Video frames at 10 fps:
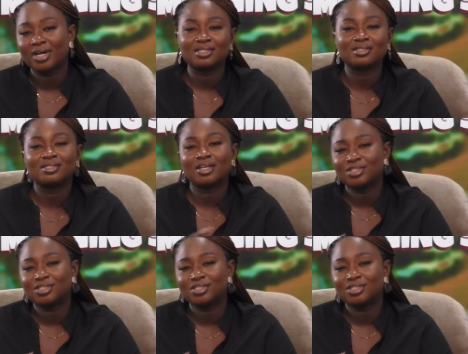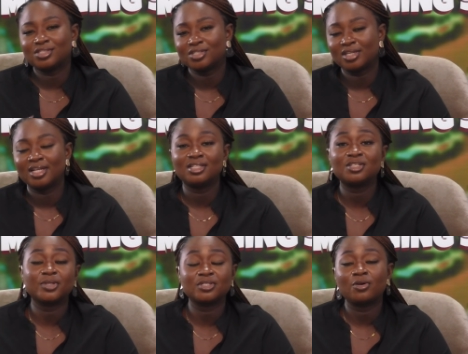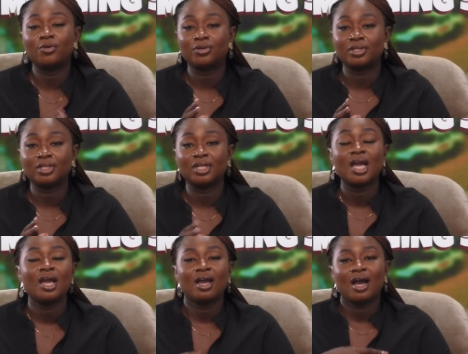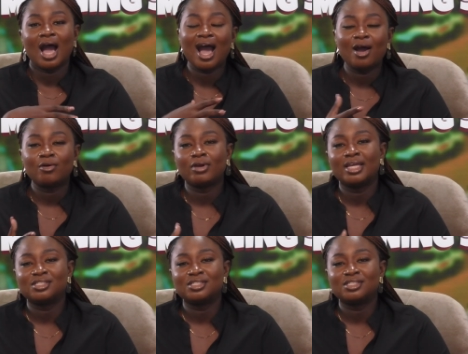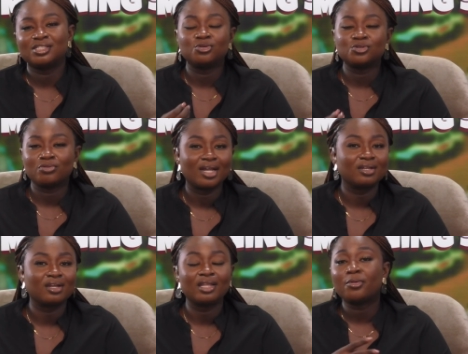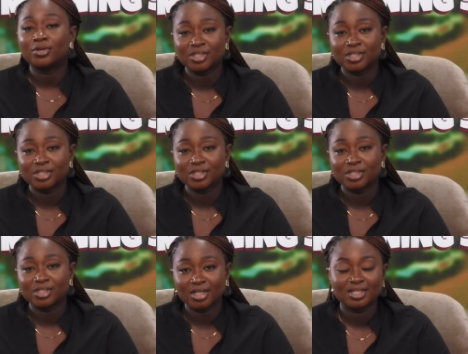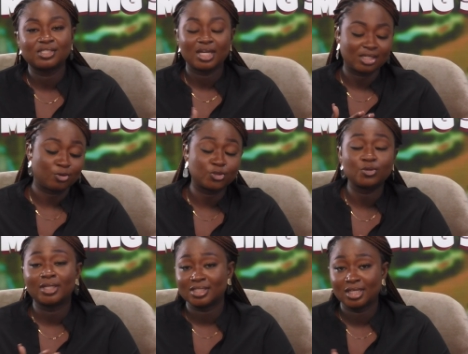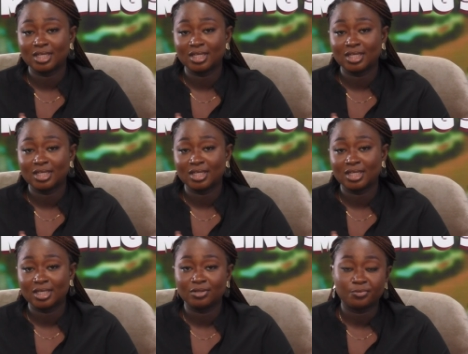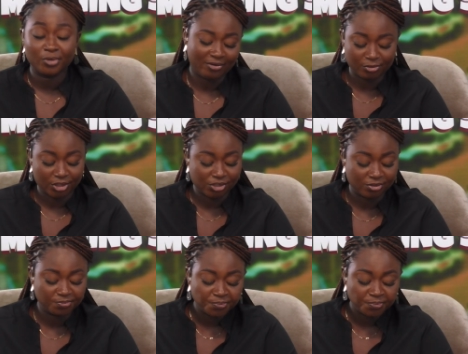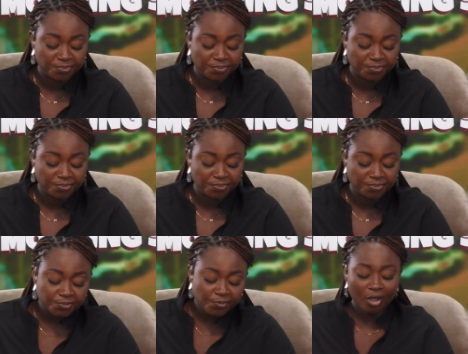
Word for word: as well as touching a little bit on how NGOs run and the projects that she has also undertaken with her foundation.